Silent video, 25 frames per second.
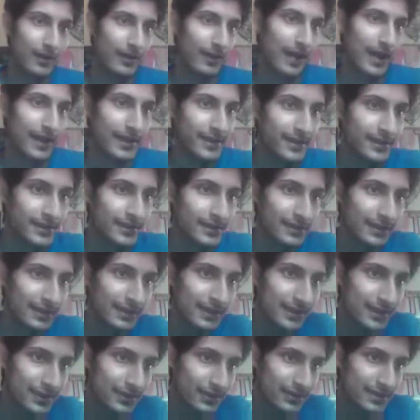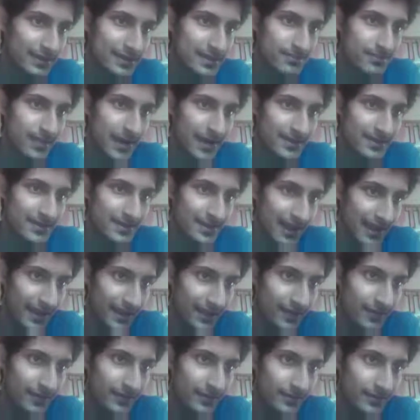icon click on this pencil
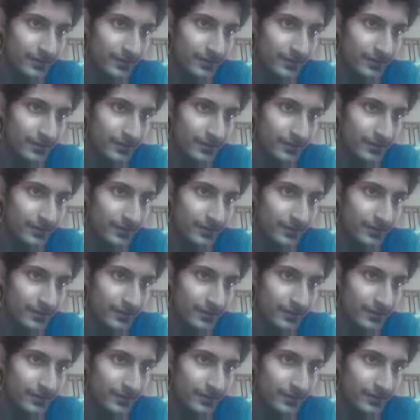icon